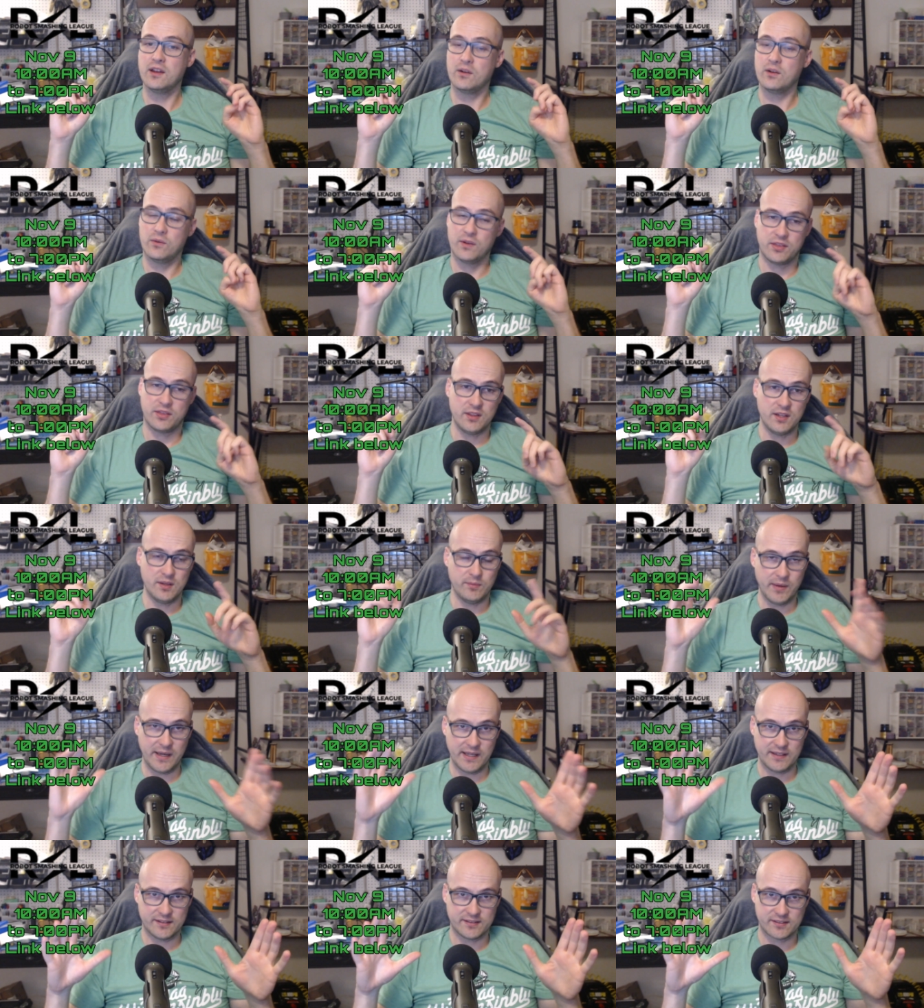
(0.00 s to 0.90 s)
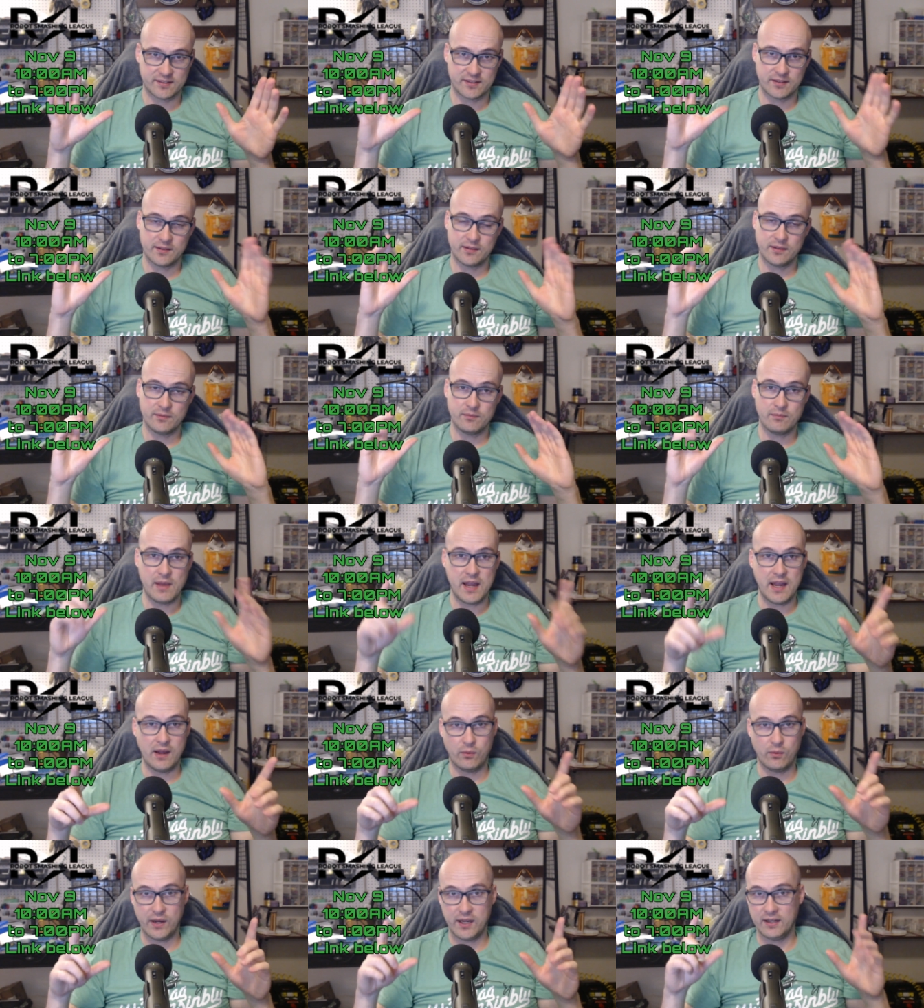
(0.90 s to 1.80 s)
with the best
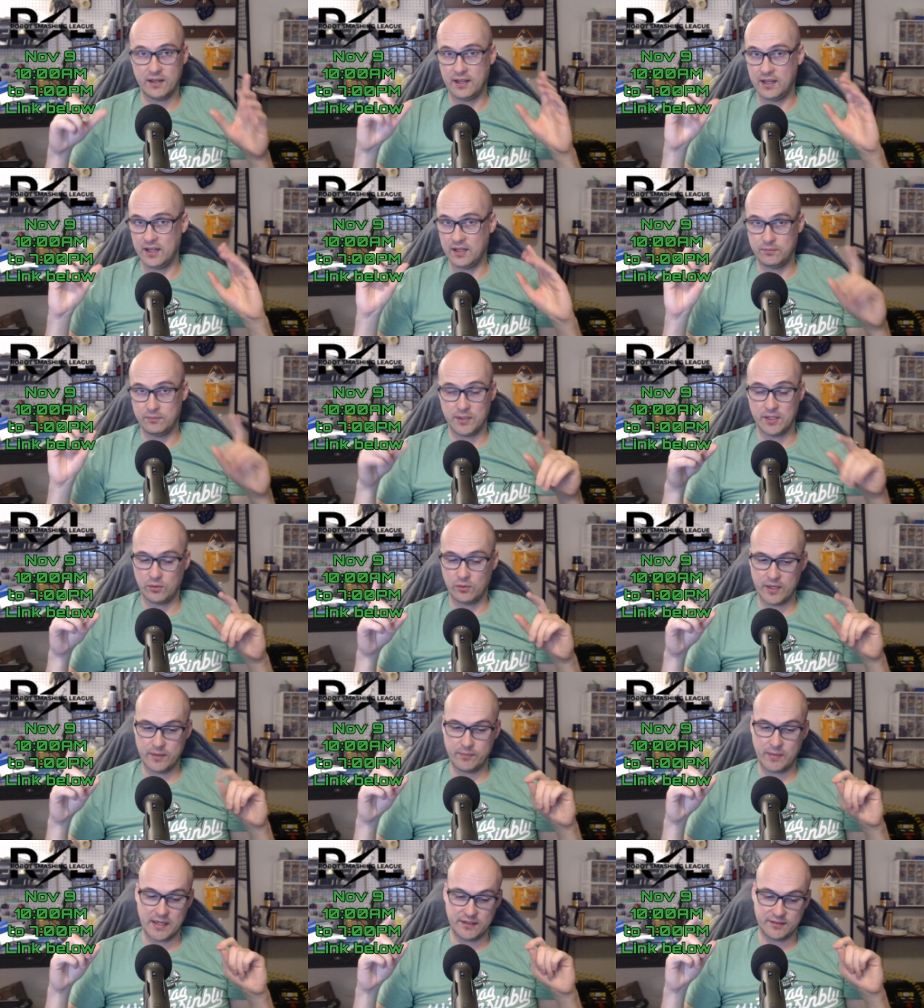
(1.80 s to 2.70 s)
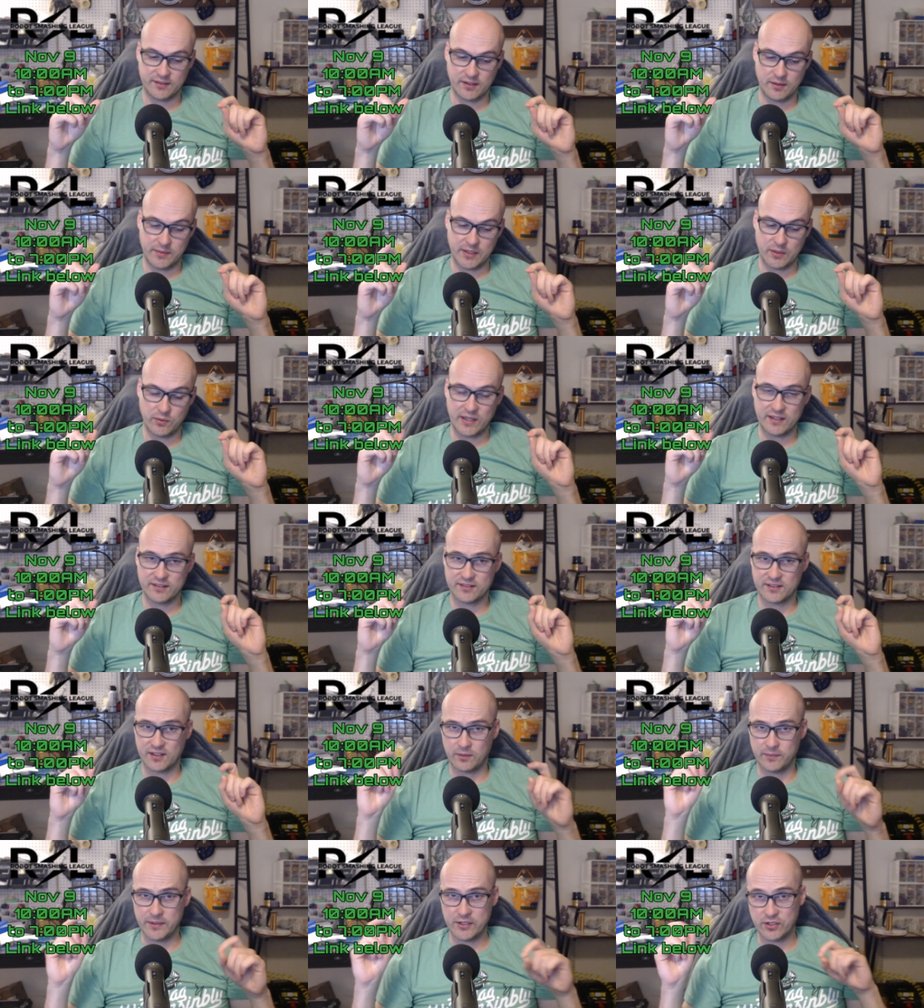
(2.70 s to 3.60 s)
Antweight and Beetleweight bots in the Midwest.
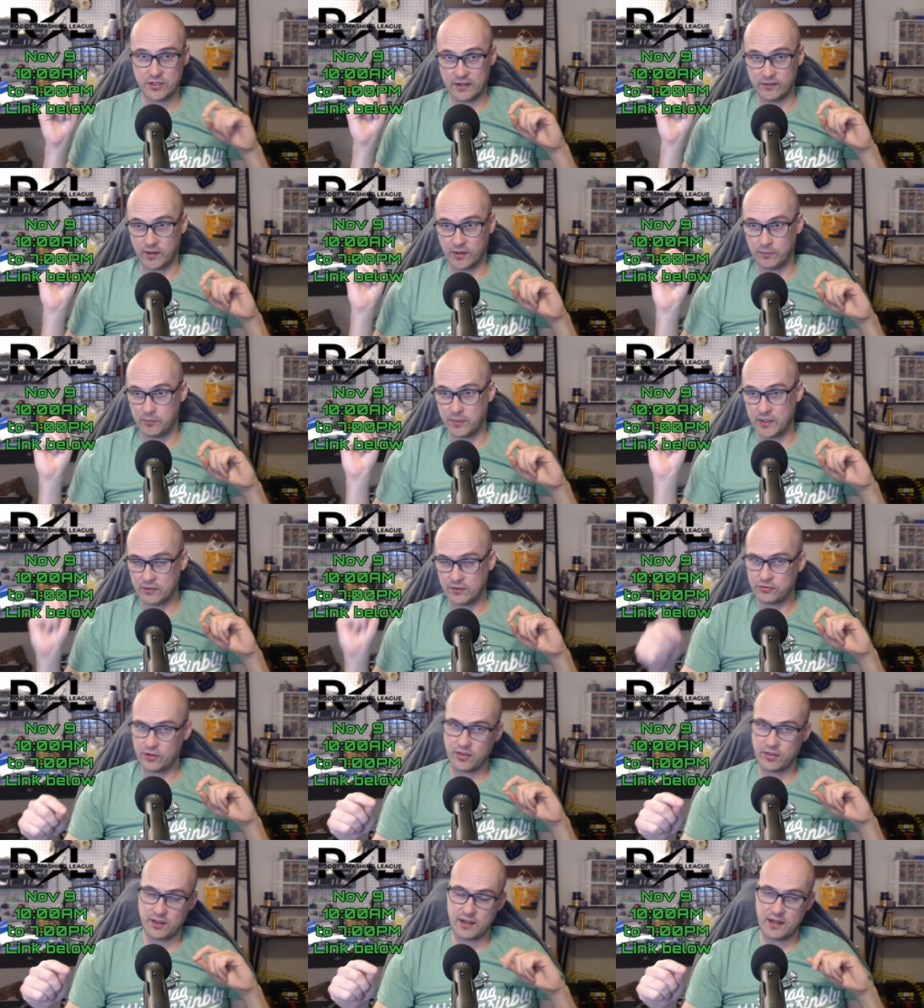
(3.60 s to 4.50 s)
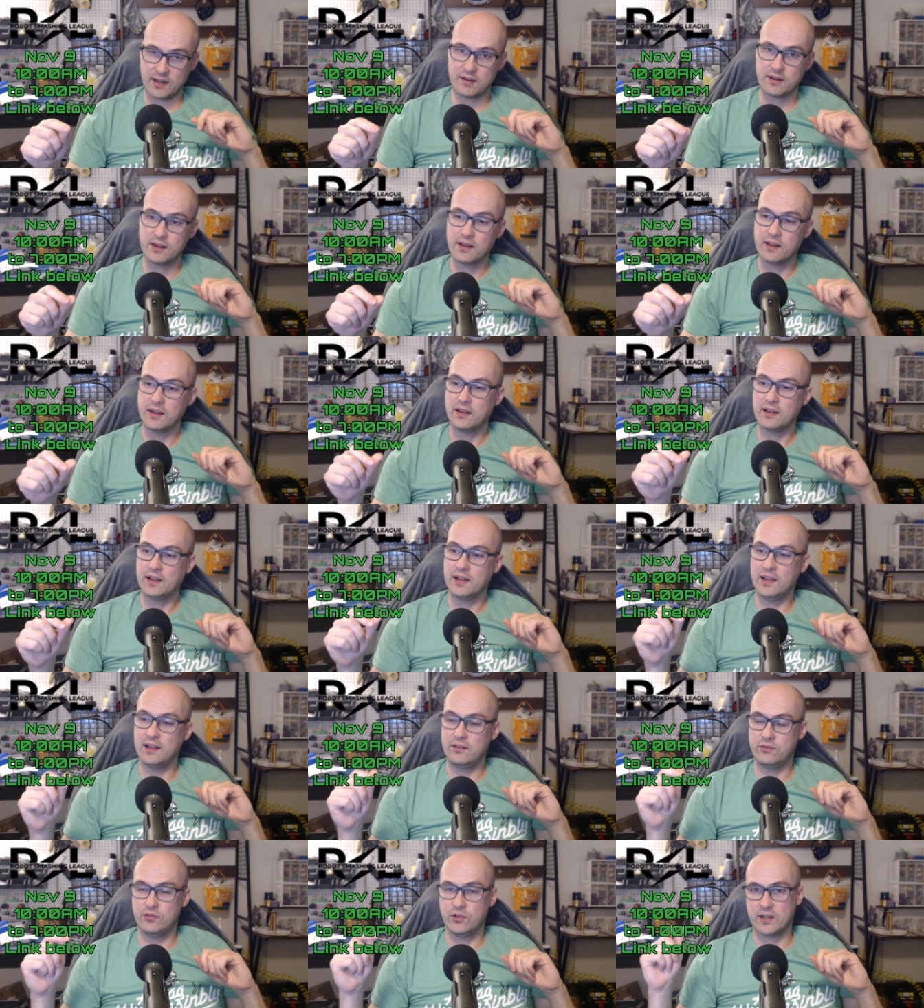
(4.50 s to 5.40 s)
I'll be driving Bigfoot there.
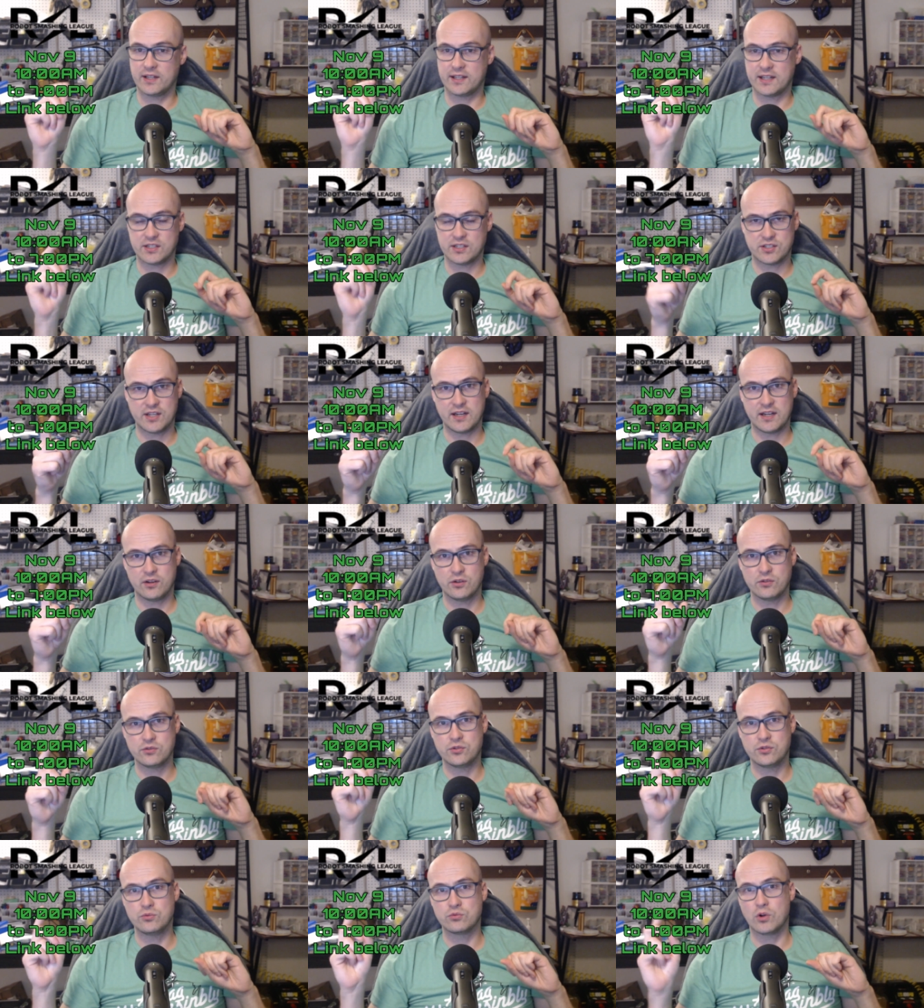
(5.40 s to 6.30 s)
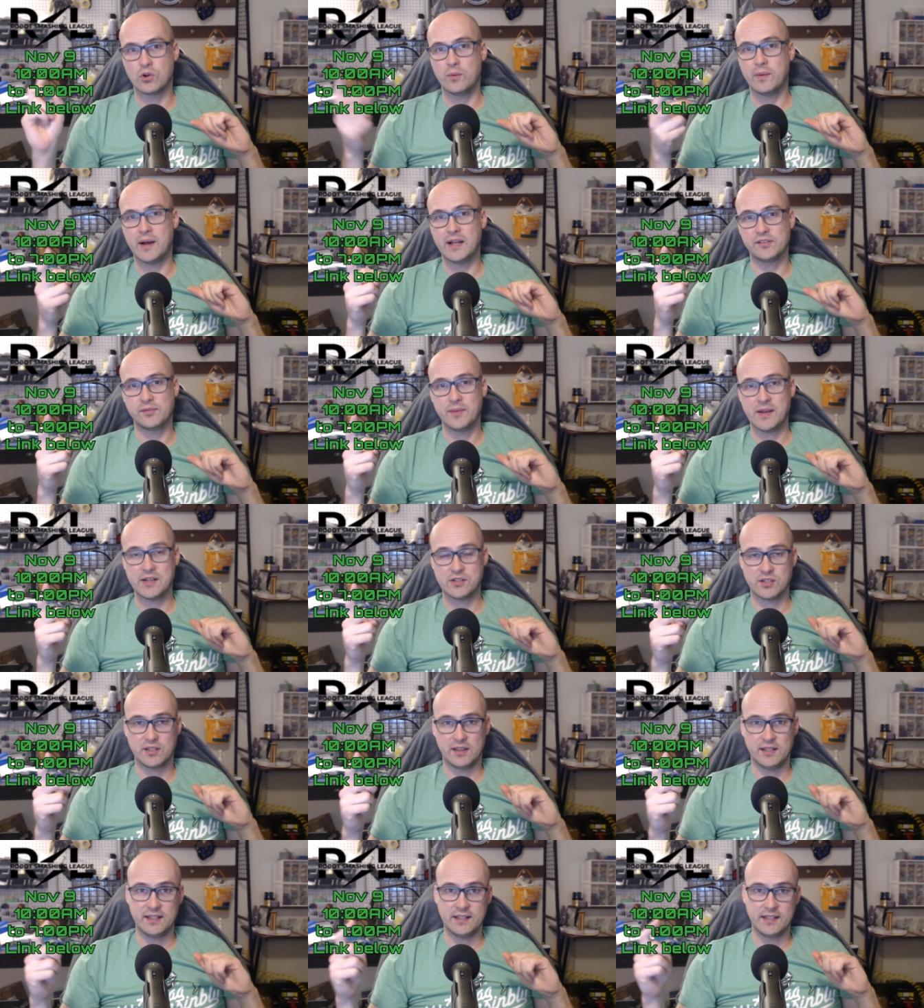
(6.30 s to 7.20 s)
And if you want to catch that, go to Robot
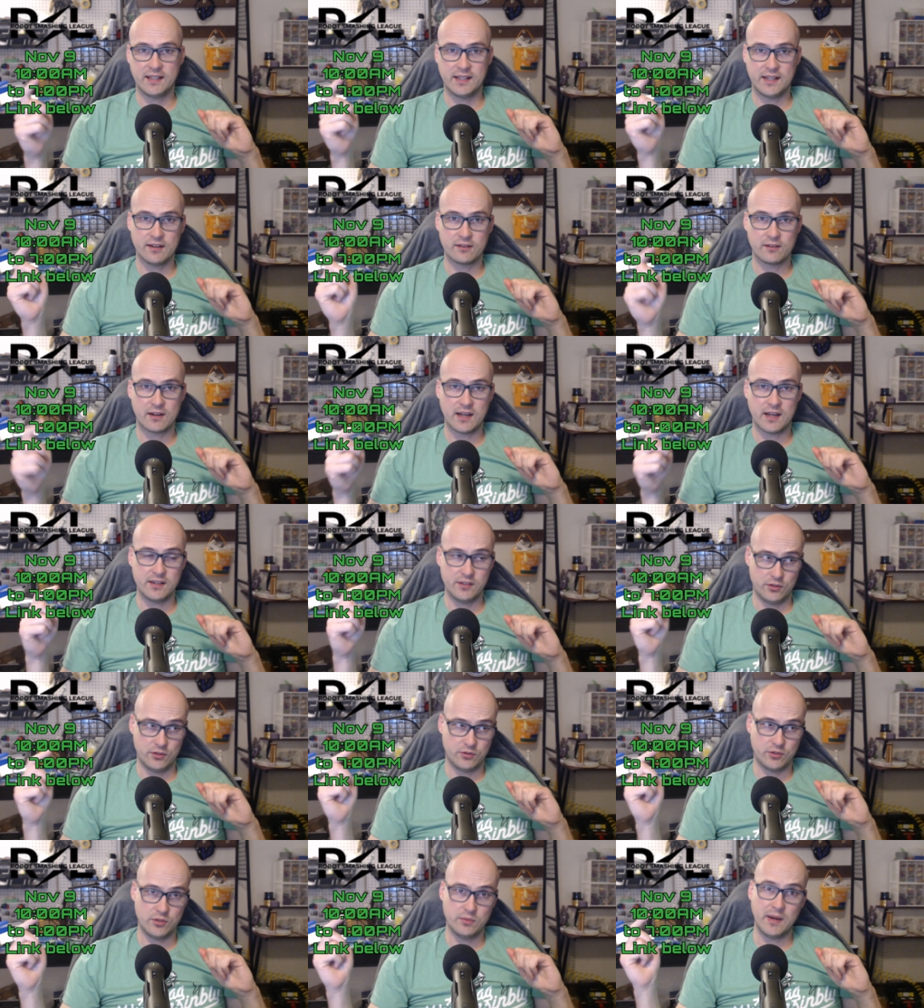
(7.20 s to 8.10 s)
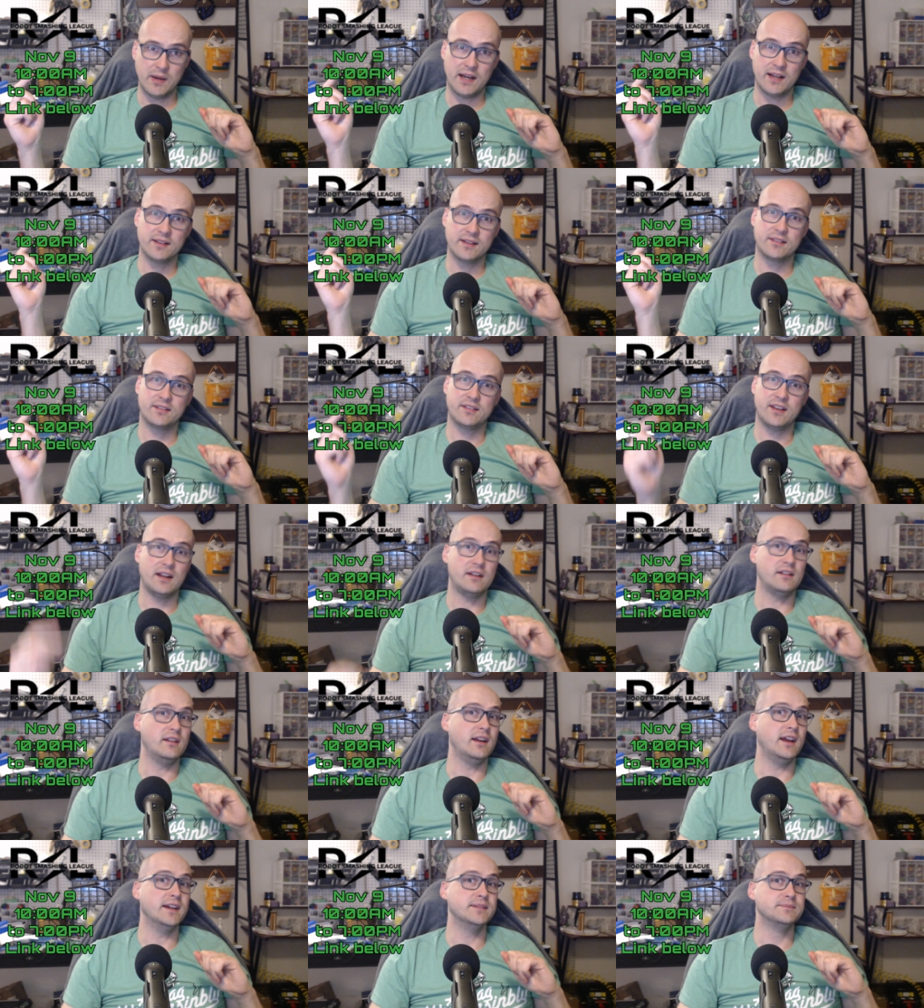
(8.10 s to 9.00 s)
Smashing League here on YouTube on
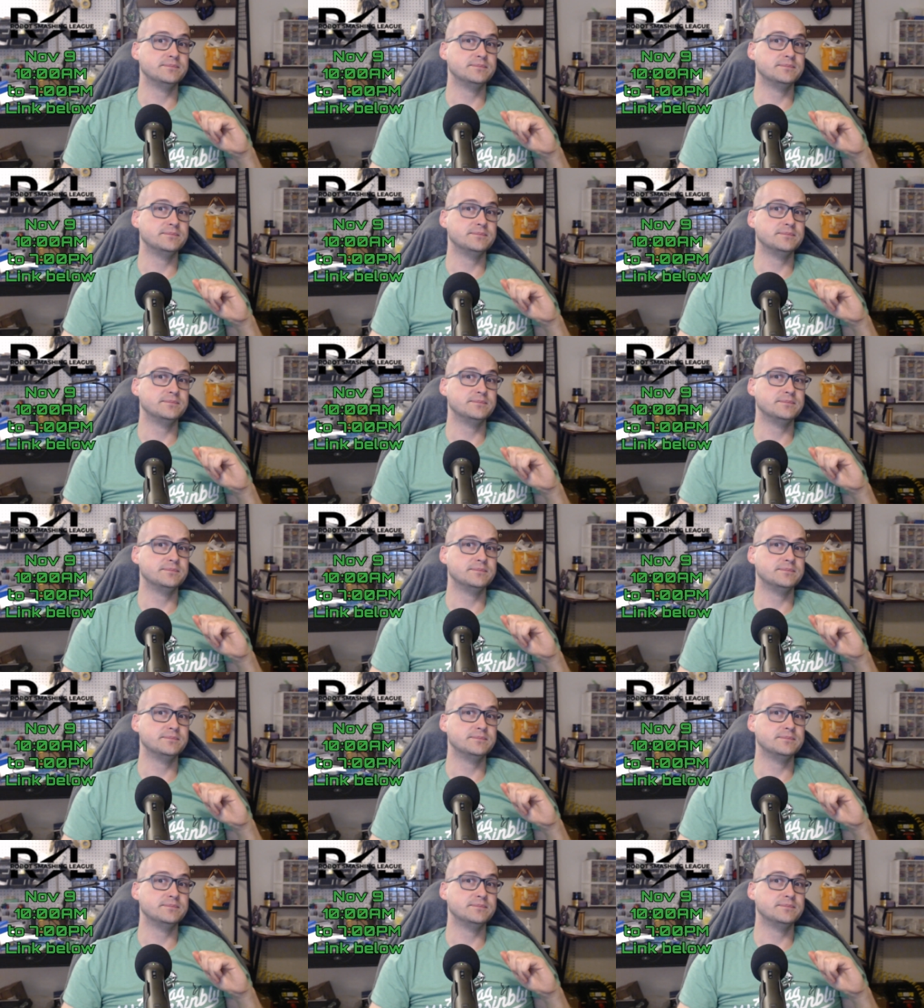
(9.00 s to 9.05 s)
Saturday.